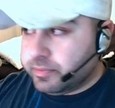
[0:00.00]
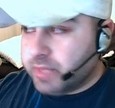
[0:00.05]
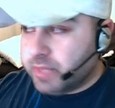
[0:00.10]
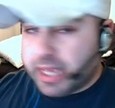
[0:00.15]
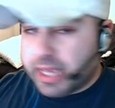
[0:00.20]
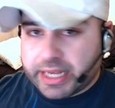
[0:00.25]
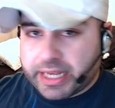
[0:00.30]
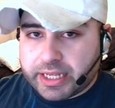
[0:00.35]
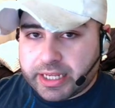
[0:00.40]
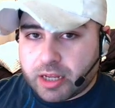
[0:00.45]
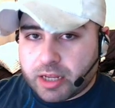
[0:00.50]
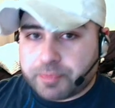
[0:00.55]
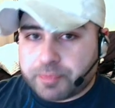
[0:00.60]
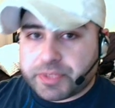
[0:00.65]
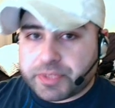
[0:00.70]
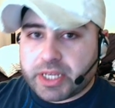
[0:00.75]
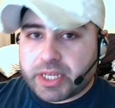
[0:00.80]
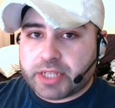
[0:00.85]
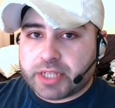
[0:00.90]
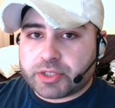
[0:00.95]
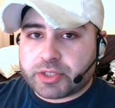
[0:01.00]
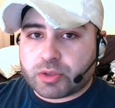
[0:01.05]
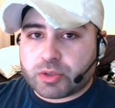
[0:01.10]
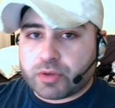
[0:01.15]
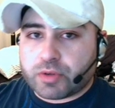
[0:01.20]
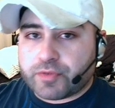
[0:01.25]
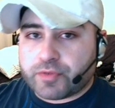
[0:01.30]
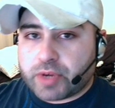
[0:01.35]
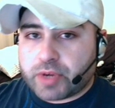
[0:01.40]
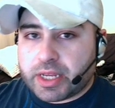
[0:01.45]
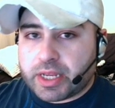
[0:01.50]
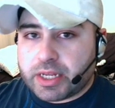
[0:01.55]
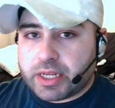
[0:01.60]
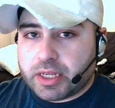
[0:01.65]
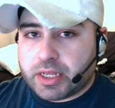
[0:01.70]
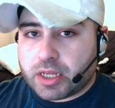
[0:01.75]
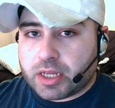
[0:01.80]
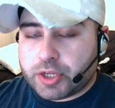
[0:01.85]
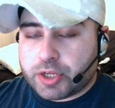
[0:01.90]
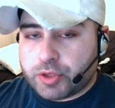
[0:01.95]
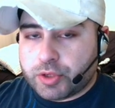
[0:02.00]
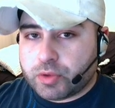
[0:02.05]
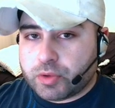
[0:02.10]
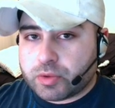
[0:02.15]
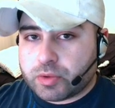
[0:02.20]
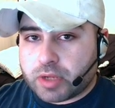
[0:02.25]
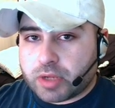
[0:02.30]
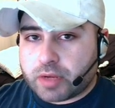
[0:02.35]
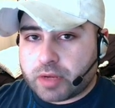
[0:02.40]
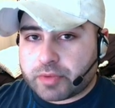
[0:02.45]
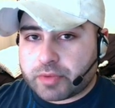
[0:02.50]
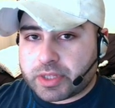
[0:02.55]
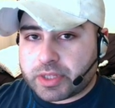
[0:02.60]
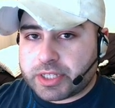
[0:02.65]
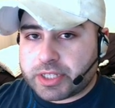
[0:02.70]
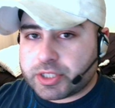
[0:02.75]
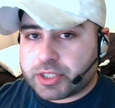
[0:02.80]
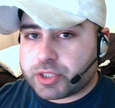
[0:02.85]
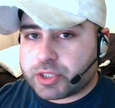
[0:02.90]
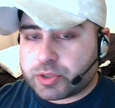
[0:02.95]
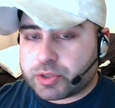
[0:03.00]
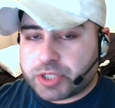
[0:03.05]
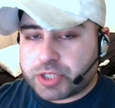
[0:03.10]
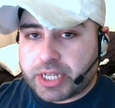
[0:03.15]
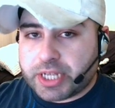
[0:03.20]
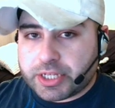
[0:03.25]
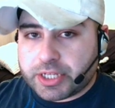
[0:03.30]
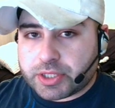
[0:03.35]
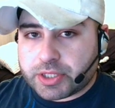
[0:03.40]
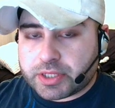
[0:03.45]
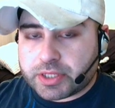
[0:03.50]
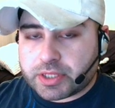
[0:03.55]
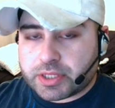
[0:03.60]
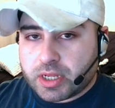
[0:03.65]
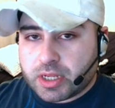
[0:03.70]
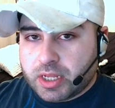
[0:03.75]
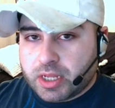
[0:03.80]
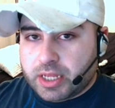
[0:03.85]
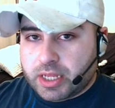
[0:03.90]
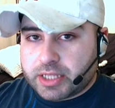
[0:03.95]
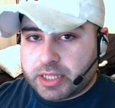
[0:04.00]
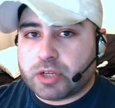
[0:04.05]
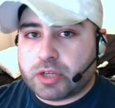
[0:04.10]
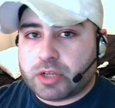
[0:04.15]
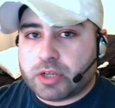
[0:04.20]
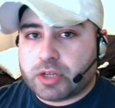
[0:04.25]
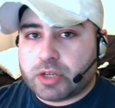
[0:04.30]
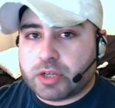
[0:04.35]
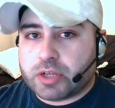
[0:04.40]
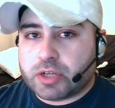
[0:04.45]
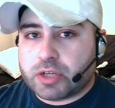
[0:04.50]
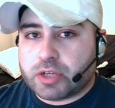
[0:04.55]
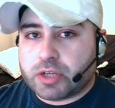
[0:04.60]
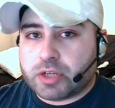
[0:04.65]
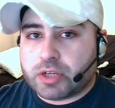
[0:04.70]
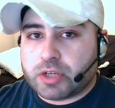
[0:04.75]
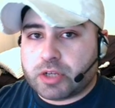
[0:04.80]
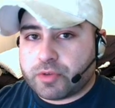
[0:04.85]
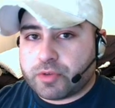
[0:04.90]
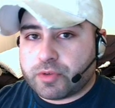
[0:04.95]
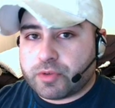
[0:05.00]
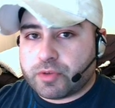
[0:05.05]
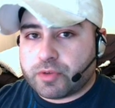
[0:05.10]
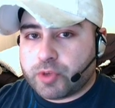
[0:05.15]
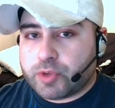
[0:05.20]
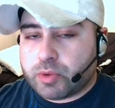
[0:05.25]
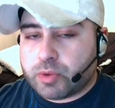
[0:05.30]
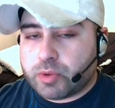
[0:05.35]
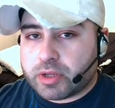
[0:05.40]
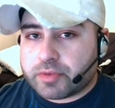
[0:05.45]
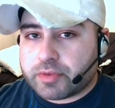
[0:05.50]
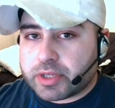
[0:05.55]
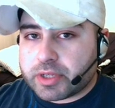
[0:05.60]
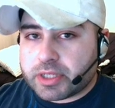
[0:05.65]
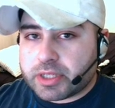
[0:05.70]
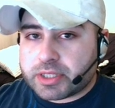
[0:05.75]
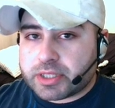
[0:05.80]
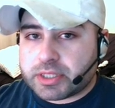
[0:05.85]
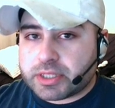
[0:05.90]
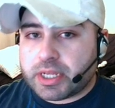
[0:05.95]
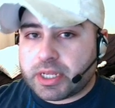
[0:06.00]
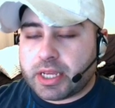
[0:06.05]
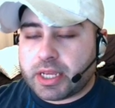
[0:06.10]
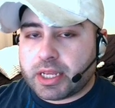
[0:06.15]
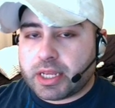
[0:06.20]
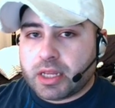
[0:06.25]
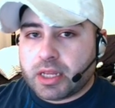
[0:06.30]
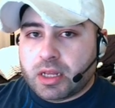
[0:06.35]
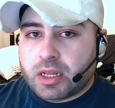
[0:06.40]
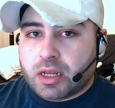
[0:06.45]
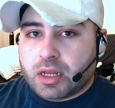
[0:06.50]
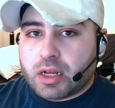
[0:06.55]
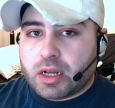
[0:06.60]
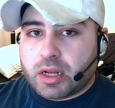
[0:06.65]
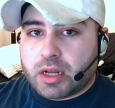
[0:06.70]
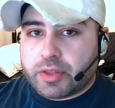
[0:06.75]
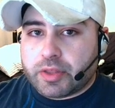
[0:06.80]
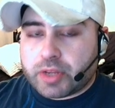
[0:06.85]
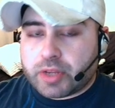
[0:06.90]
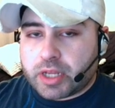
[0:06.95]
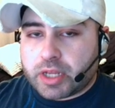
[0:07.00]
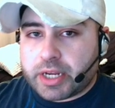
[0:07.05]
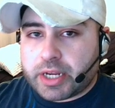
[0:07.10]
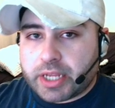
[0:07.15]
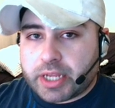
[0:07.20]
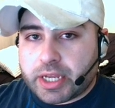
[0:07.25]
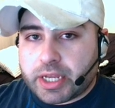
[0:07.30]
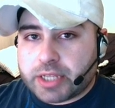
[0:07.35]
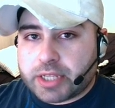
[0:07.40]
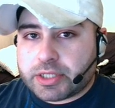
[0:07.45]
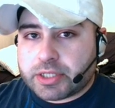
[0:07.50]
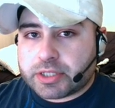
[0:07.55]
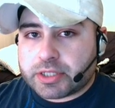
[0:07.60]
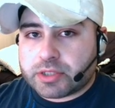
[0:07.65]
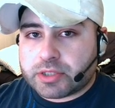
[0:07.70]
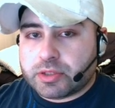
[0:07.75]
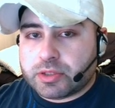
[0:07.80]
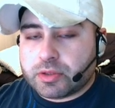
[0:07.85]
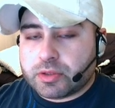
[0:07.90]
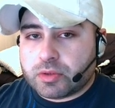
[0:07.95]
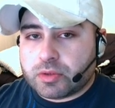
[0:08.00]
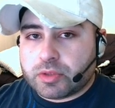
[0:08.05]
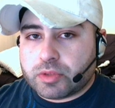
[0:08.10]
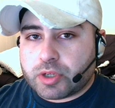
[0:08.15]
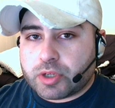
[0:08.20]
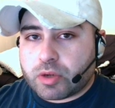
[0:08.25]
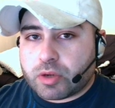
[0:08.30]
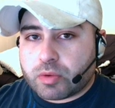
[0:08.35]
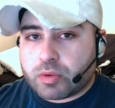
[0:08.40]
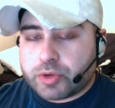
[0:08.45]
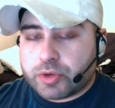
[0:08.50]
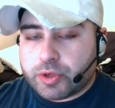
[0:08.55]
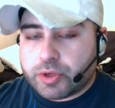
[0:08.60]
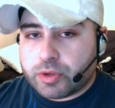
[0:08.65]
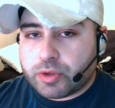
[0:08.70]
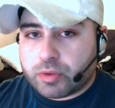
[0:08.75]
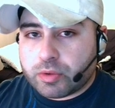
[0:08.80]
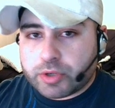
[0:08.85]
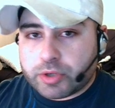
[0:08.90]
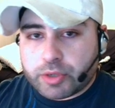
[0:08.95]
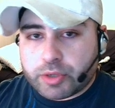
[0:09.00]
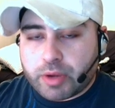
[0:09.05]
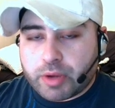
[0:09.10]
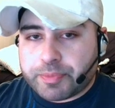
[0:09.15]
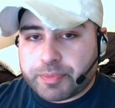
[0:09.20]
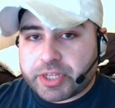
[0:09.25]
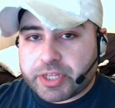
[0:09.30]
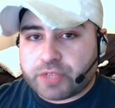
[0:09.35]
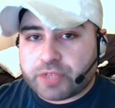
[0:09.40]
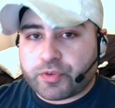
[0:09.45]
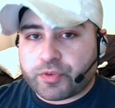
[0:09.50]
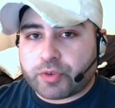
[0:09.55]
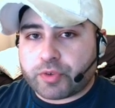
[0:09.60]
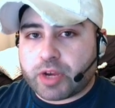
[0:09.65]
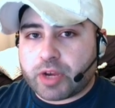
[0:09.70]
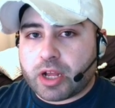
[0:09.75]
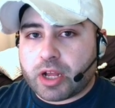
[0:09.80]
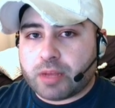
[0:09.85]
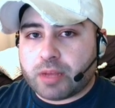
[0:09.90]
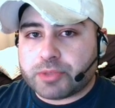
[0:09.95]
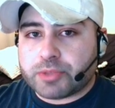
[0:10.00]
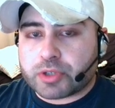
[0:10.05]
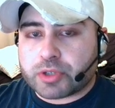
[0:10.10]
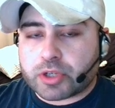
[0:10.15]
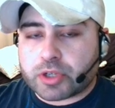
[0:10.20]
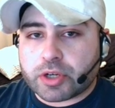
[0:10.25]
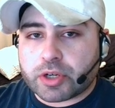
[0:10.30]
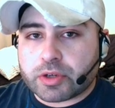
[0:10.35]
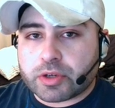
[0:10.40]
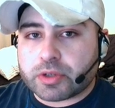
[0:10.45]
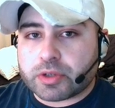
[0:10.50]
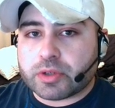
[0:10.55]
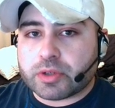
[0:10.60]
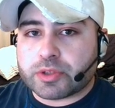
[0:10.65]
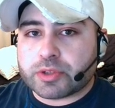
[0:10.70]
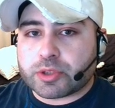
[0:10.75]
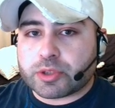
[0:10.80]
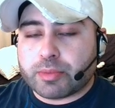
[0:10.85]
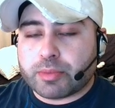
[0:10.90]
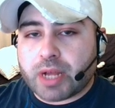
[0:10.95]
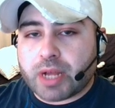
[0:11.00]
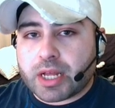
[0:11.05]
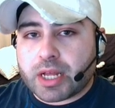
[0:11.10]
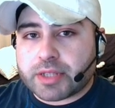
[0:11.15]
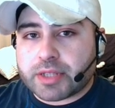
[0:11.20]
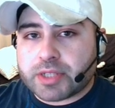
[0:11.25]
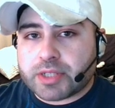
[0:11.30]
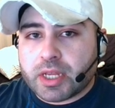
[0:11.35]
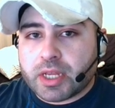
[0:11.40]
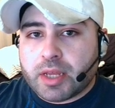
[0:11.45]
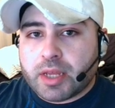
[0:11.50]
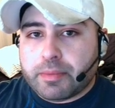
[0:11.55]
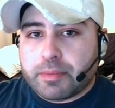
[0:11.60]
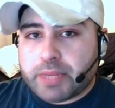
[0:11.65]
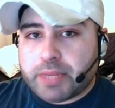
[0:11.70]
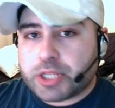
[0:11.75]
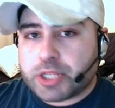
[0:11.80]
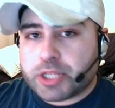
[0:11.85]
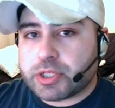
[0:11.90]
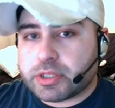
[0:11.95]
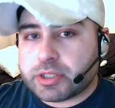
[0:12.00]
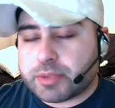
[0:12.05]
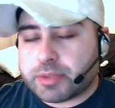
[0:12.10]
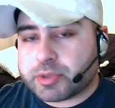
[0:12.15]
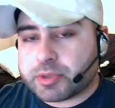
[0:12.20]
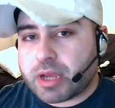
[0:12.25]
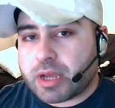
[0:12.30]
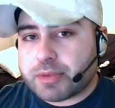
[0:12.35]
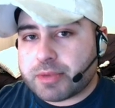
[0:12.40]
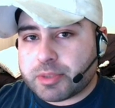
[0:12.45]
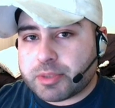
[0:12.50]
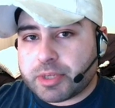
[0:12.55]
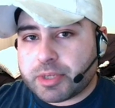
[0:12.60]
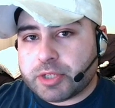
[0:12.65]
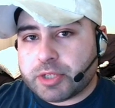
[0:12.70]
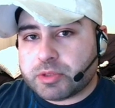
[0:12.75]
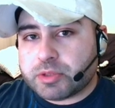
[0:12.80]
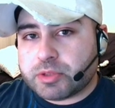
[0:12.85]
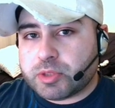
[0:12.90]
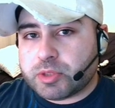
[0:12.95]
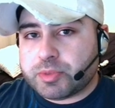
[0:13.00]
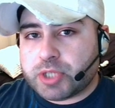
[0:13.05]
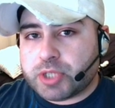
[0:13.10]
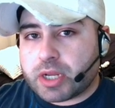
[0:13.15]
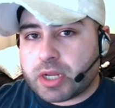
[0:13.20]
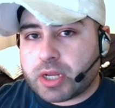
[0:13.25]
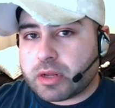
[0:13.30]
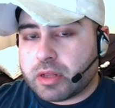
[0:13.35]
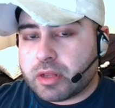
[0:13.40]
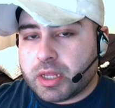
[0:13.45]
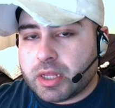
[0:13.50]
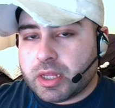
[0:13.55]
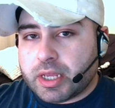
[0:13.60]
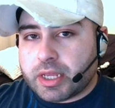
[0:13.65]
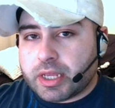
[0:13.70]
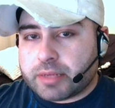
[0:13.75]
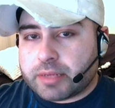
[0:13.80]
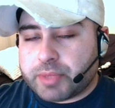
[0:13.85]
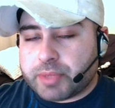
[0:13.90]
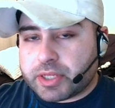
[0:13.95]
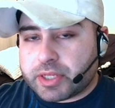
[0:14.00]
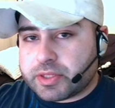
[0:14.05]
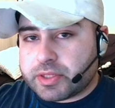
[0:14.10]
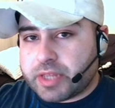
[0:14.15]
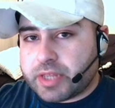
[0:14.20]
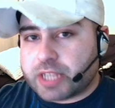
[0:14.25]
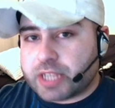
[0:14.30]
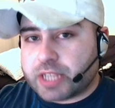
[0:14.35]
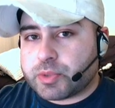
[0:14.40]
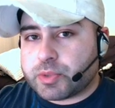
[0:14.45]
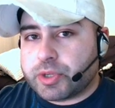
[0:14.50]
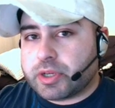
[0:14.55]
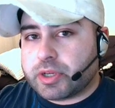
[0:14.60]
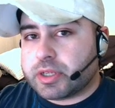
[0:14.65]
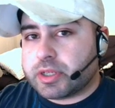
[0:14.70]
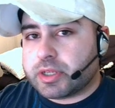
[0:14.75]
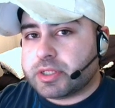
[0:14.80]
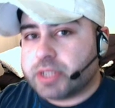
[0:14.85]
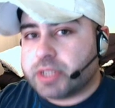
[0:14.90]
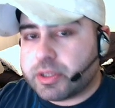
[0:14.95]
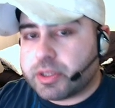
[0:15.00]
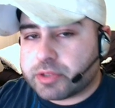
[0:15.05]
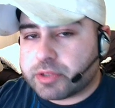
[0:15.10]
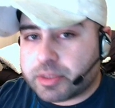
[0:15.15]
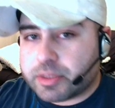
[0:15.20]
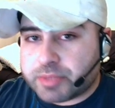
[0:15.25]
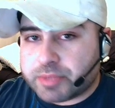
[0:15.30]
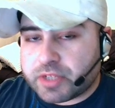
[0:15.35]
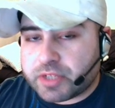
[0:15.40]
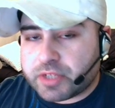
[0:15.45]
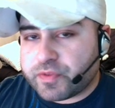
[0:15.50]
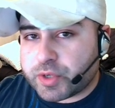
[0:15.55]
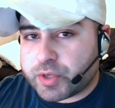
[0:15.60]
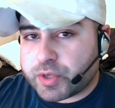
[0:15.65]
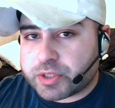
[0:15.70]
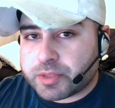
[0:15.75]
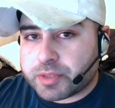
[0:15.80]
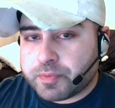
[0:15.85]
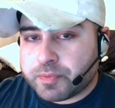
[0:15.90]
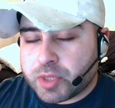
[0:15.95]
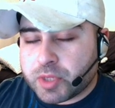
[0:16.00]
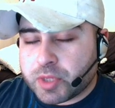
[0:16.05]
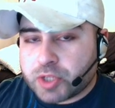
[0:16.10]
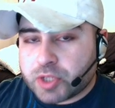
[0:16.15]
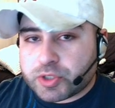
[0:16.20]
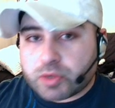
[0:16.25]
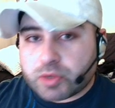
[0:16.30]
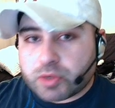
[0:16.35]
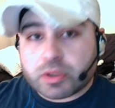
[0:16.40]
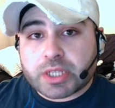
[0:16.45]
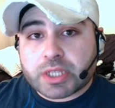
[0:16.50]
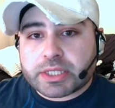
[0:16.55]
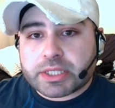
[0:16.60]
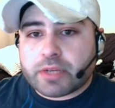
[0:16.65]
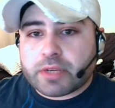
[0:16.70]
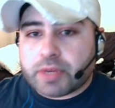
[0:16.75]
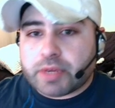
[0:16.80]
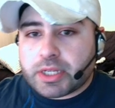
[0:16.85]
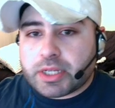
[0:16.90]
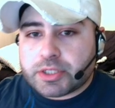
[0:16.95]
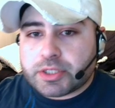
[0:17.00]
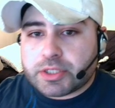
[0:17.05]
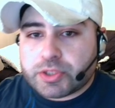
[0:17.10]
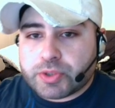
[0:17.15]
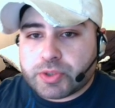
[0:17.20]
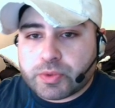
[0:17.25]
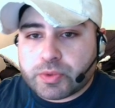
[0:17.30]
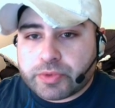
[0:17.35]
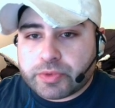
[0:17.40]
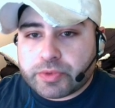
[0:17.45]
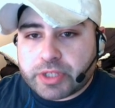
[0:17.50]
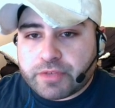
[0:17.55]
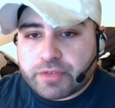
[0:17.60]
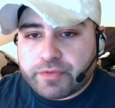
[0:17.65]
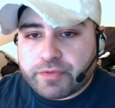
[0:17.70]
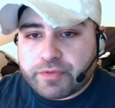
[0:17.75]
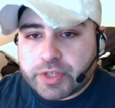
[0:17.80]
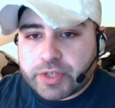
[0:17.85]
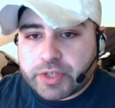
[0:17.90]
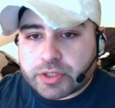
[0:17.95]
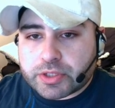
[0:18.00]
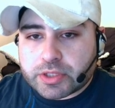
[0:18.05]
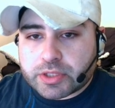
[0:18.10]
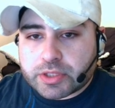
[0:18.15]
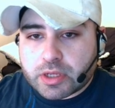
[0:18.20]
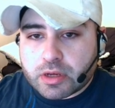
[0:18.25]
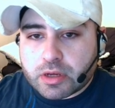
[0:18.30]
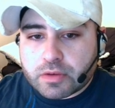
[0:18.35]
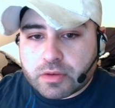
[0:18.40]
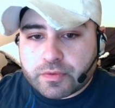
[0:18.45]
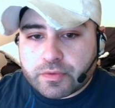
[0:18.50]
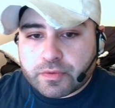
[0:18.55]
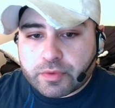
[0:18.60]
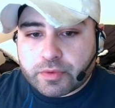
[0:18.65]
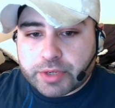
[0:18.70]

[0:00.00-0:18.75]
any updates or for any new releases or changes is going to be a video. So if you want really to stay on the cutting edge as to new updates for ROMs or kernels or mods, make sure to subscribe to my YouTube channel, and because that's where you're going to see those updates first. So let's get right into the features of